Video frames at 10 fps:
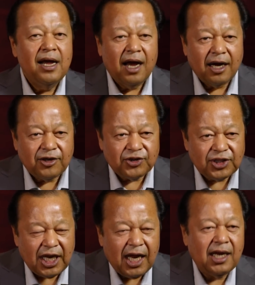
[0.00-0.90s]

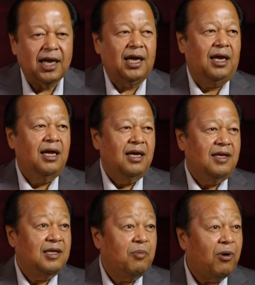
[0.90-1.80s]
Understanding
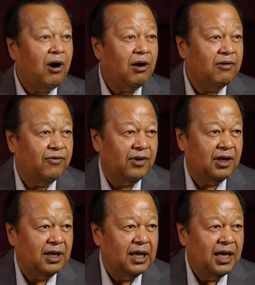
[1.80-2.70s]
is a part of it.